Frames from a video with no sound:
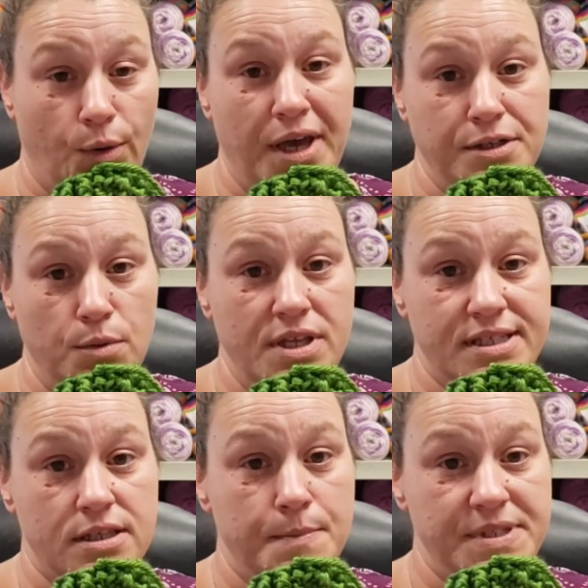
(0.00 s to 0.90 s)
end with a
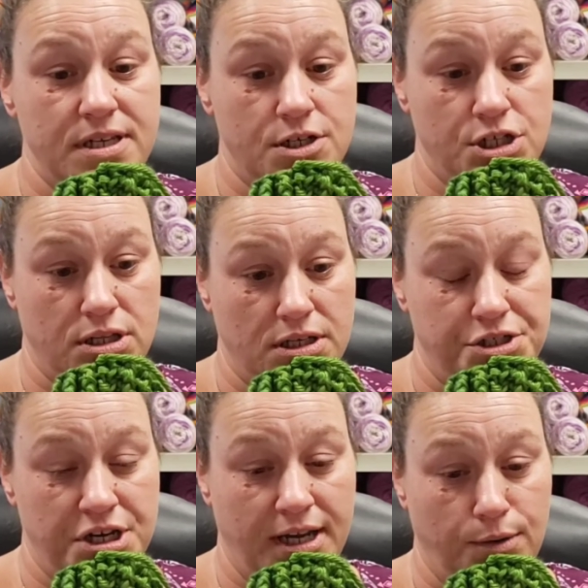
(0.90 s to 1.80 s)
slip stitch and then
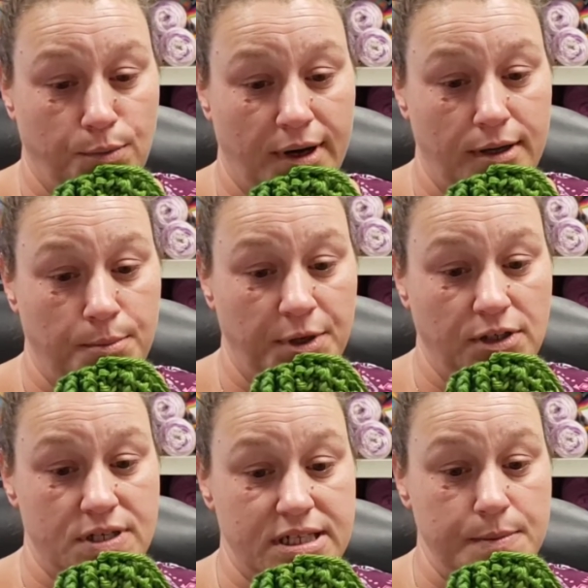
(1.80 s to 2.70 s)
chain 1, but you
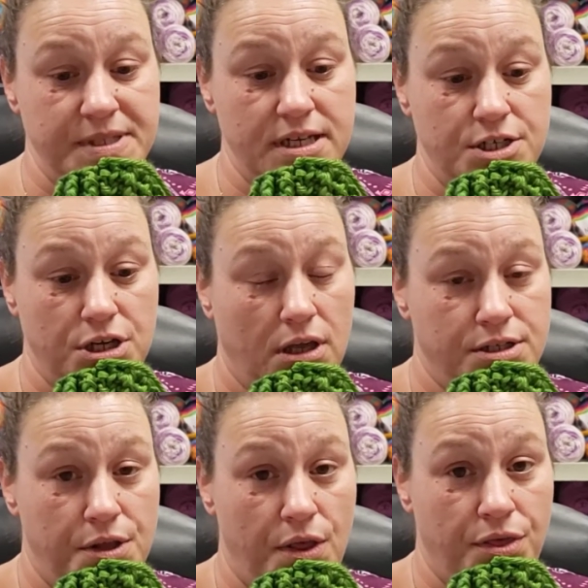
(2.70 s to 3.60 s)
slip stitch
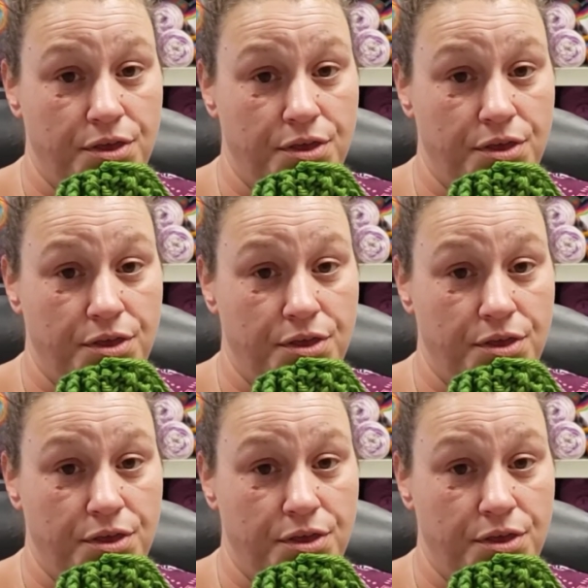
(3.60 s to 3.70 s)
into the